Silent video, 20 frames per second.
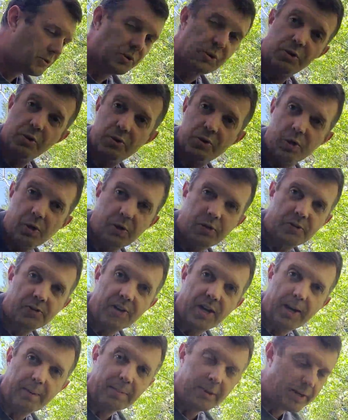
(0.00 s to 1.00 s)
to use it all the
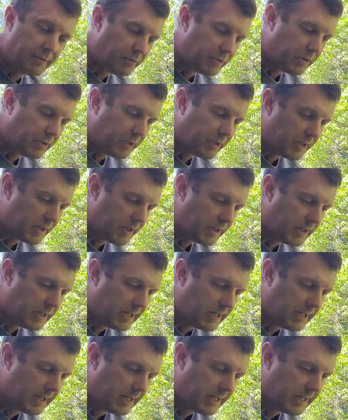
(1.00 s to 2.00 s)
time on everything,
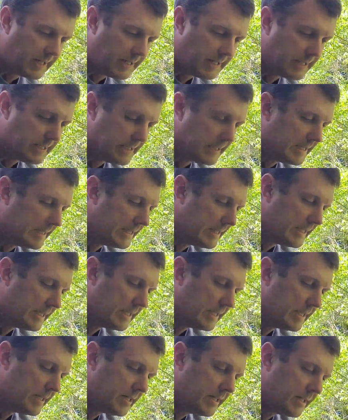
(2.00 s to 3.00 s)
and
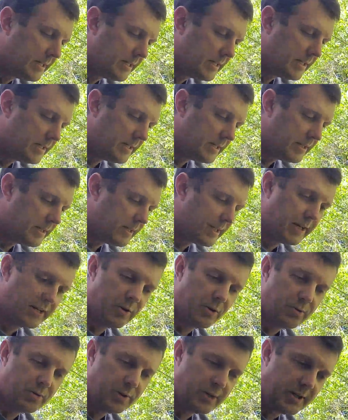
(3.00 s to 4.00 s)
I
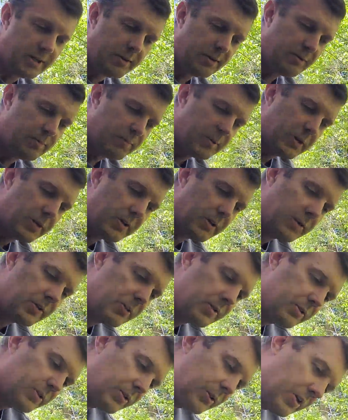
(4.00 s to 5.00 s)
don't now
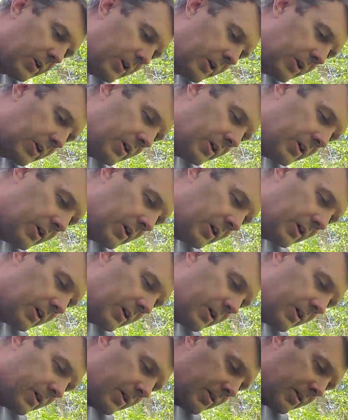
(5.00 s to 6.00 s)
because
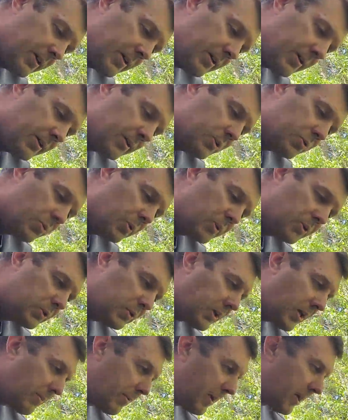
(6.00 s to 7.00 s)
it's one
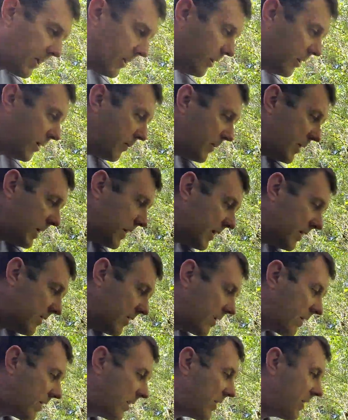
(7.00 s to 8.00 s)
step I can eliminate.
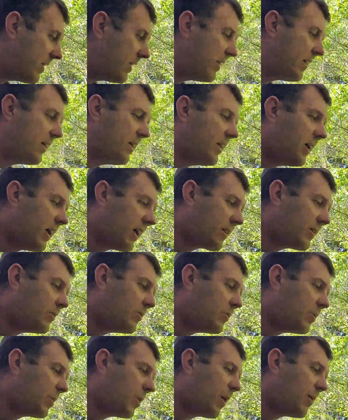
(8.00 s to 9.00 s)
I can
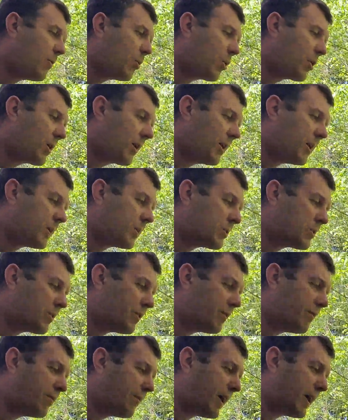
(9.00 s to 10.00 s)
do a lot more cuttings
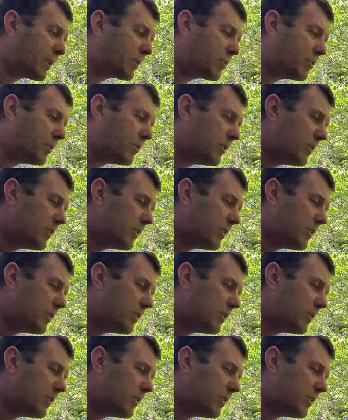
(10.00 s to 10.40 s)
faster.